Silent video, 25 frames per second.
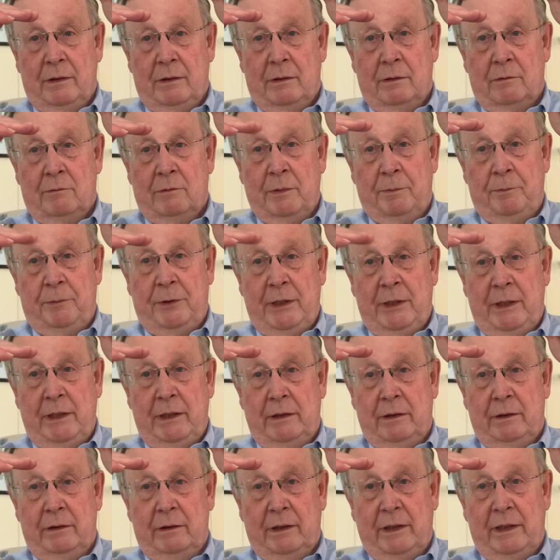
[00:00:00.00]

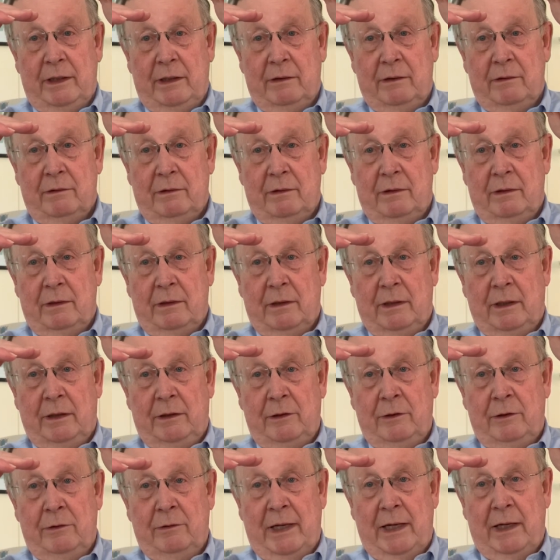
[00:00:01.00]
repeatedly
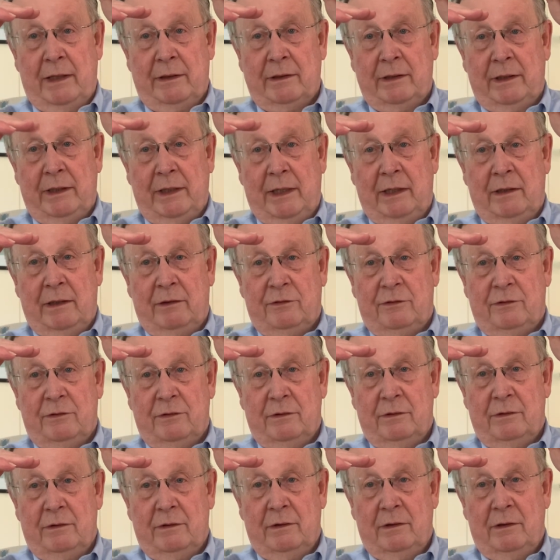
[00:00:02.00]
and you act against
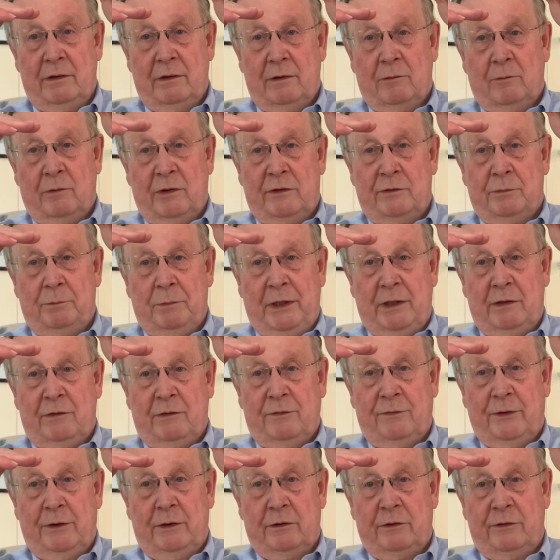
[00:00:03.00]
what's best
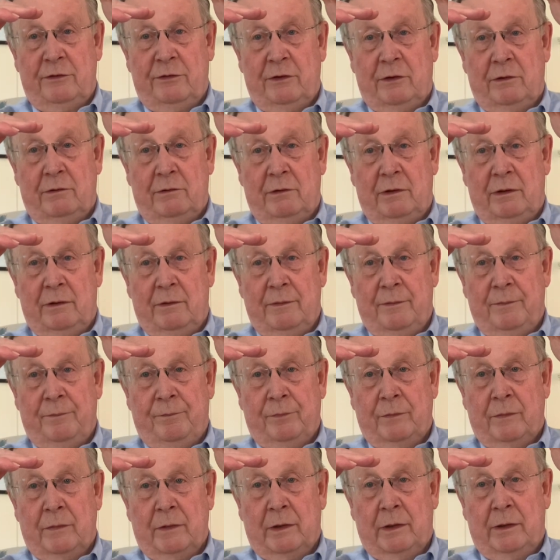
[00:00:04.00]
for your children,
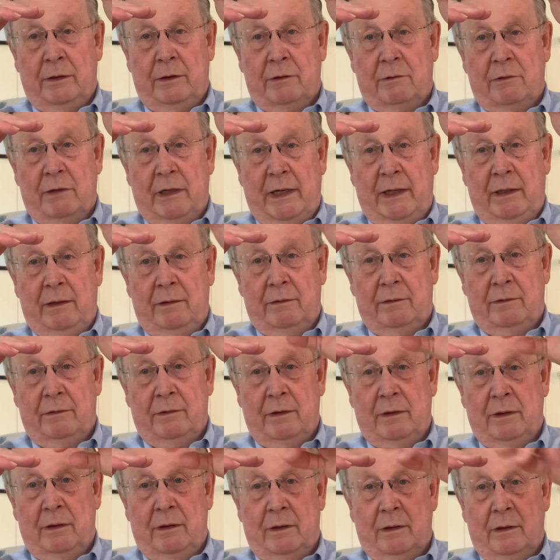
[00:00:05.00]
you're right.
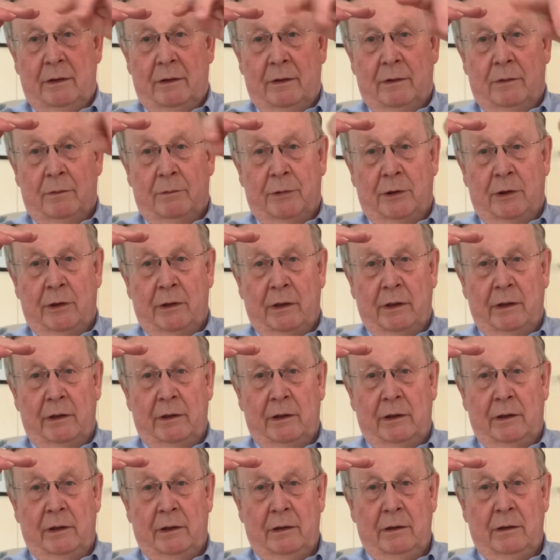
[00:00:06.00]
Bird
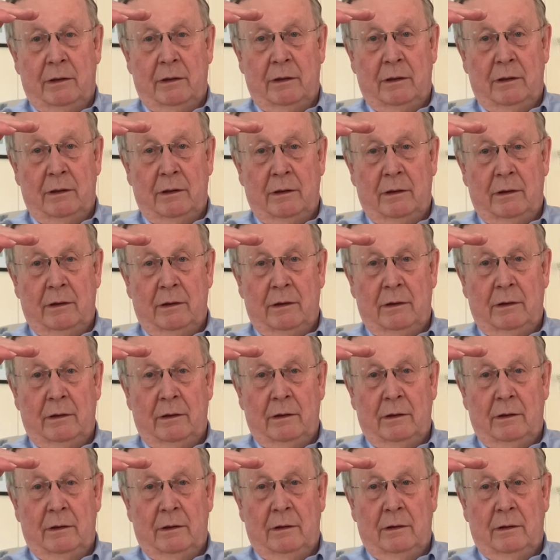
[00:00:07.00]
Hunter
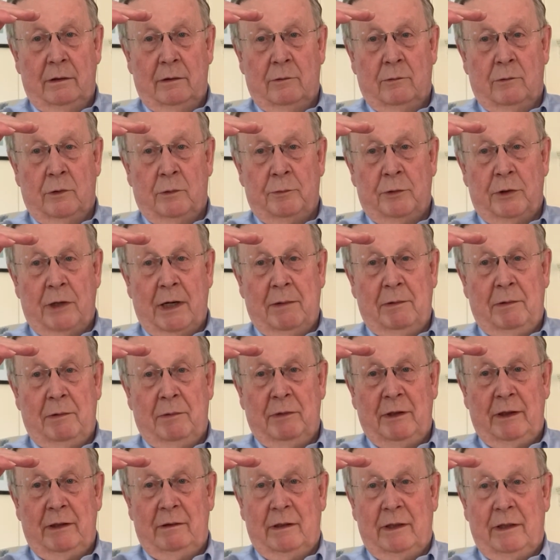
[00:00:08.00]
will
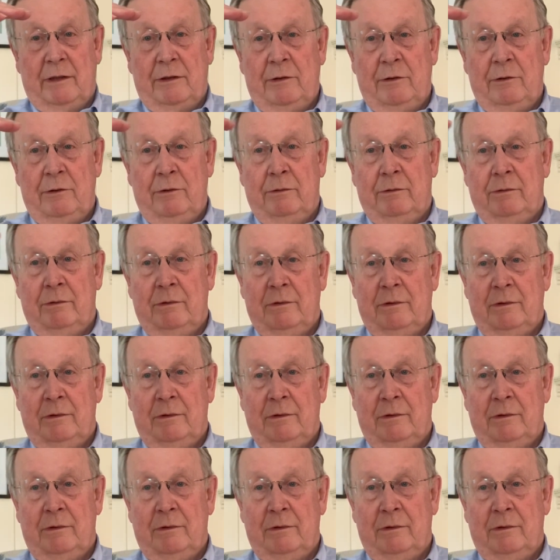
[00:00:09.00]
probably let you